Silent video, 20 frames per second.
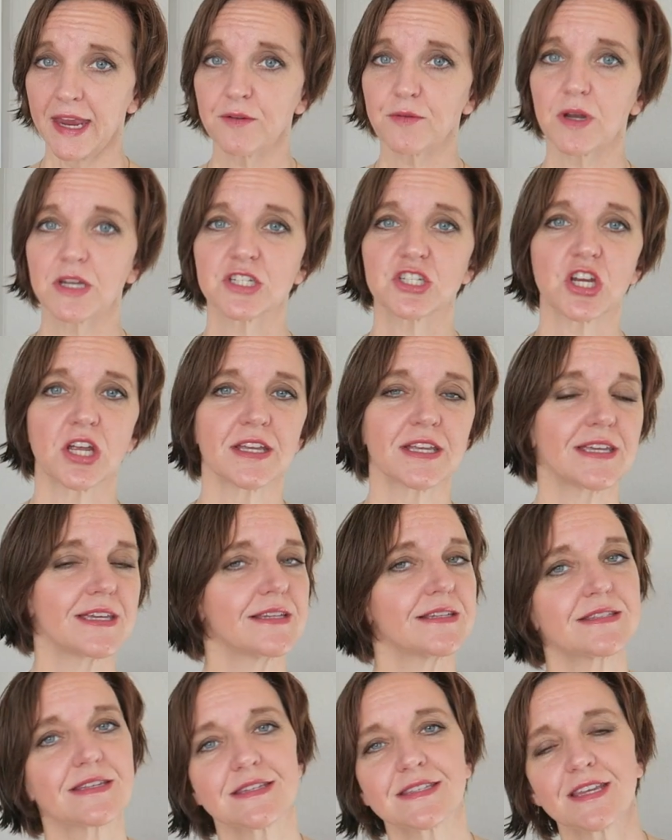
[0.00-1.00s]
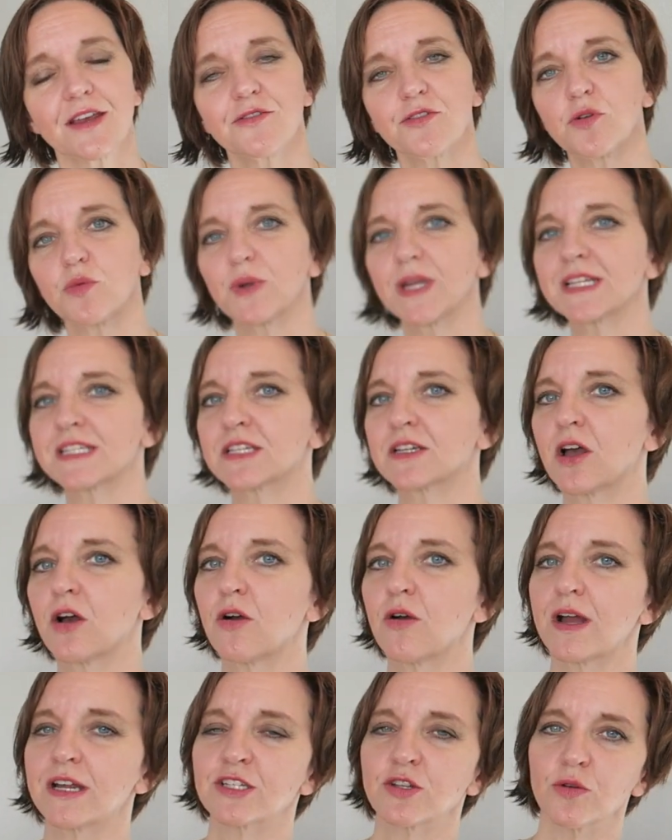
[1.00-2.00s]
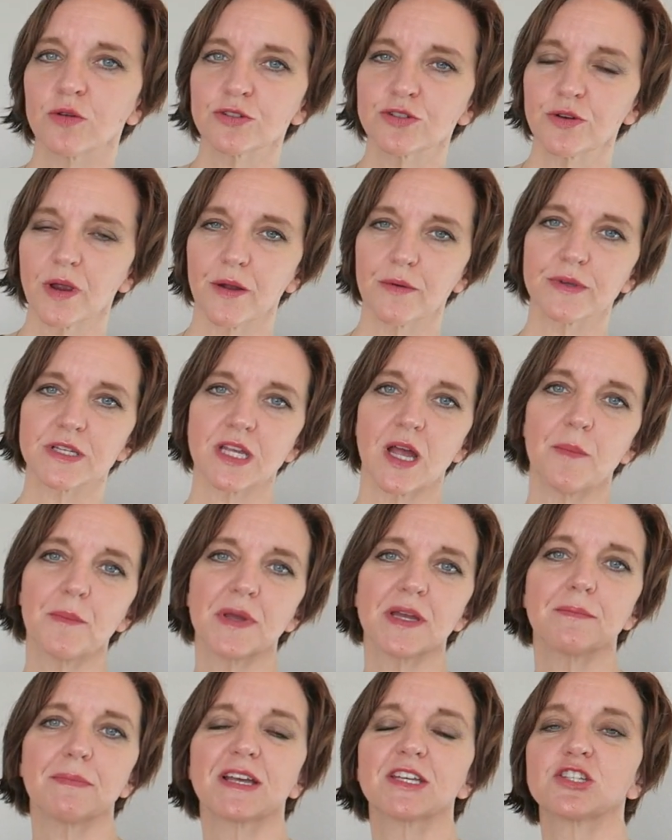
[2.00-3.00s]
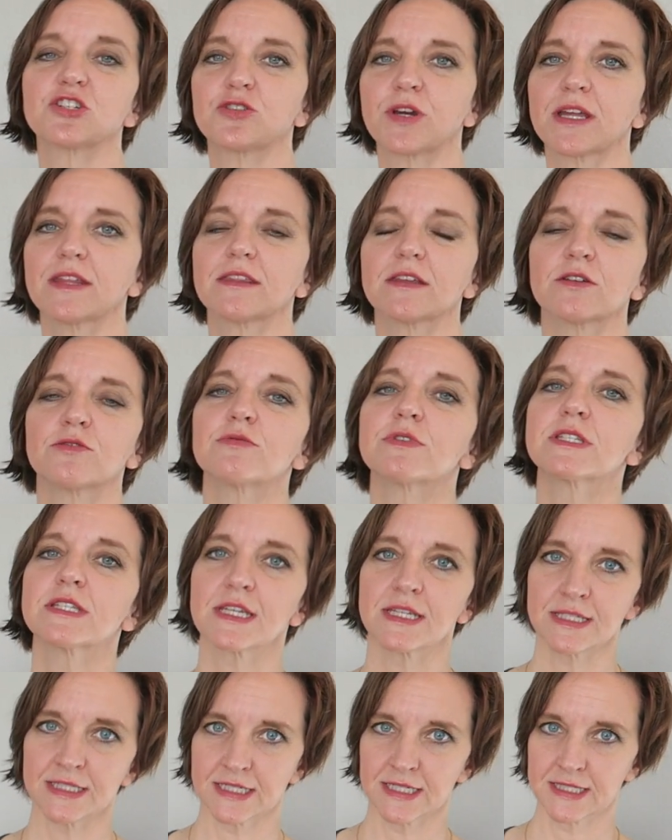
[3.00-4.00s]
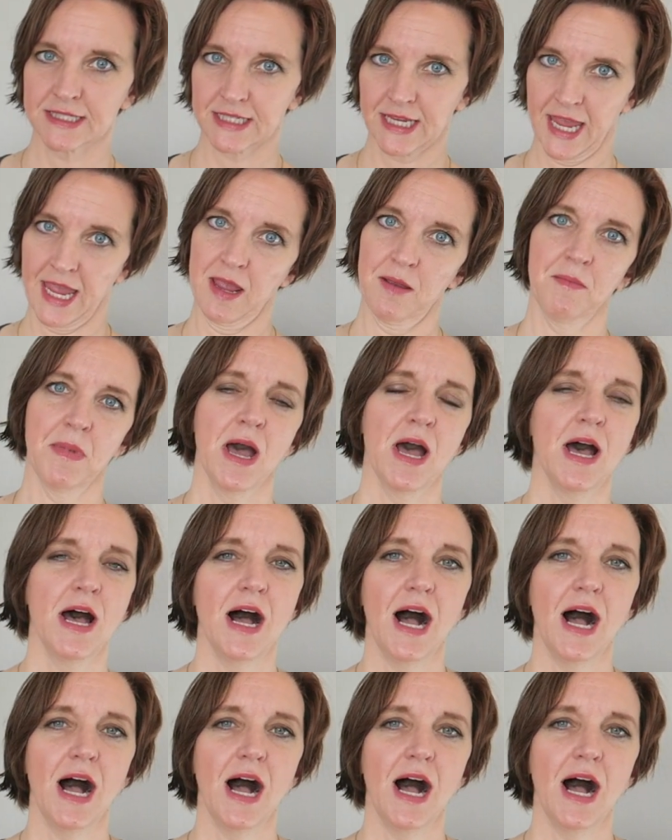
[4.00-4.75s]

Hey Run Junkies, several weeks ago I told you I was upping my strength and resistance game.